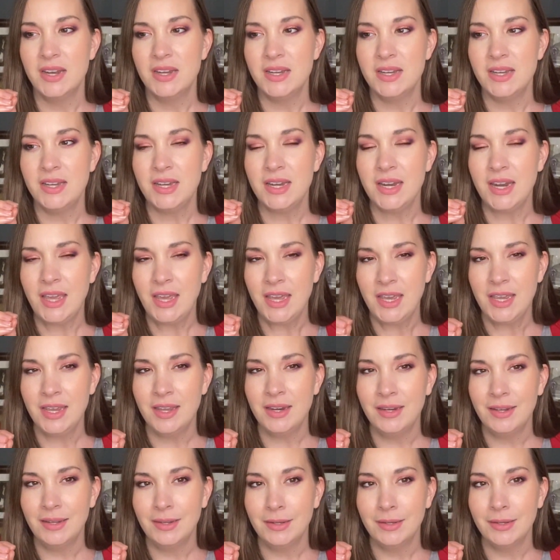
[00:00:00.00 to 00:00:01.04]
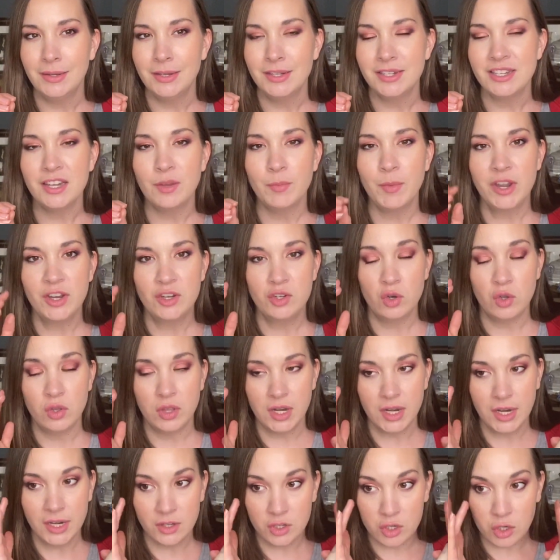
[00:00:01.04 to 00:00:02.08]
need to make sure
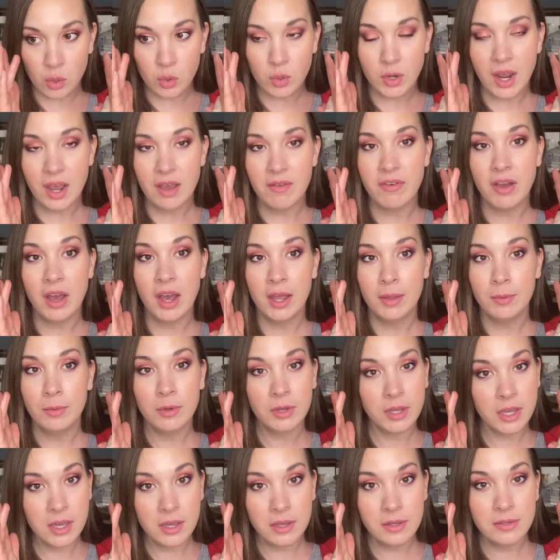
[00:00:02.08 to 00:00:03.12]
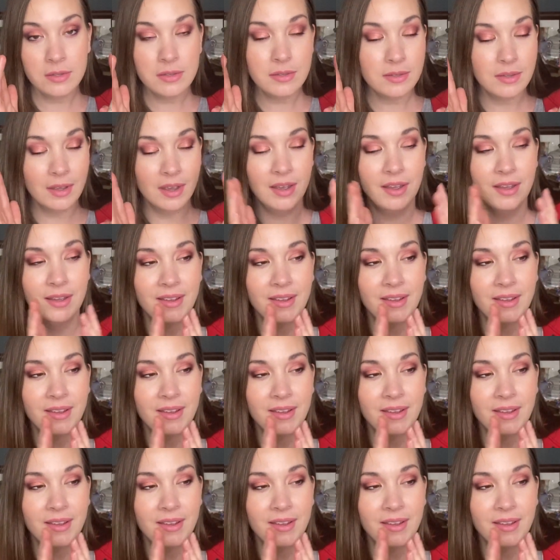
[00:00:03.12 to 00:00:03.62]
that I don't have eye boogies.